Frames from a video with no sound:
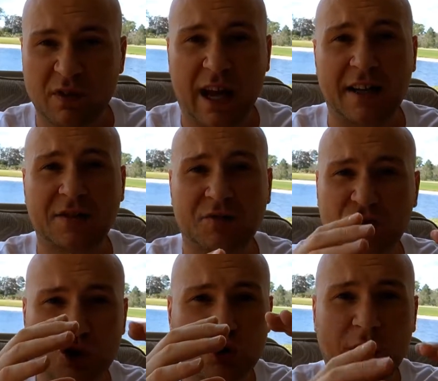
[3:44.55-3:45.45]
Like
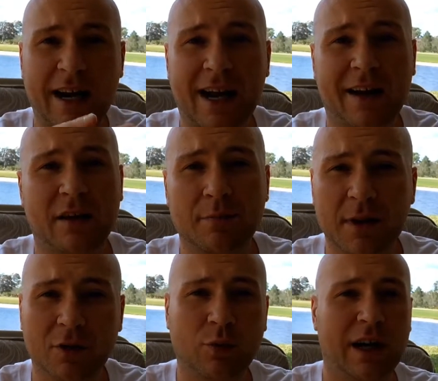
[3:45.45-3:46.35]
straight out of the
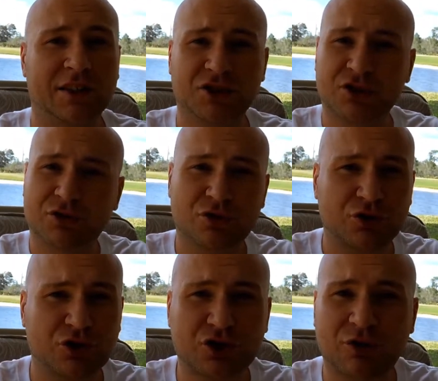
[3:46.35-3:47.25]
Midwest,
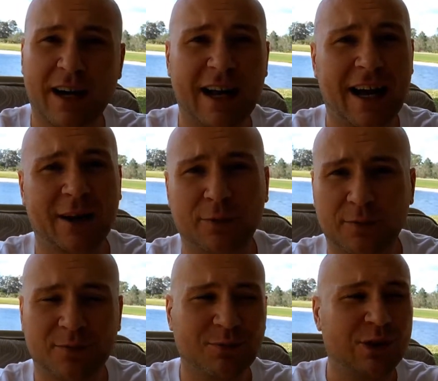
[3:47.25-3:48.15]
straight out
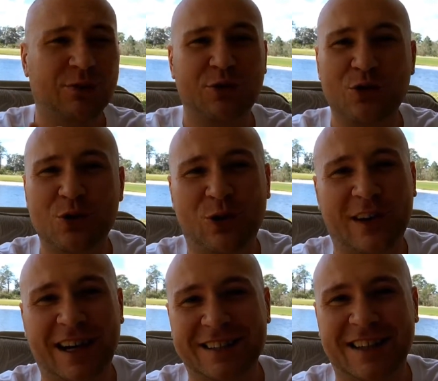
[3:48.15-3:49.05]
of, well, New
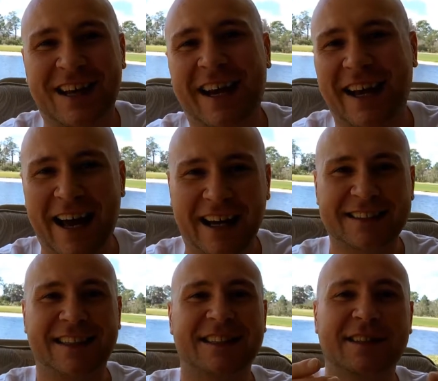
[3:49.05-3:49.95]
York has a lot of
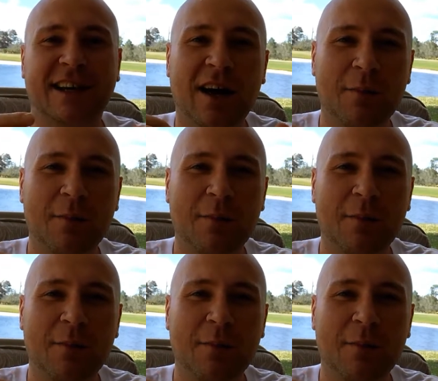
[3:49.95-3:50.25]
accents,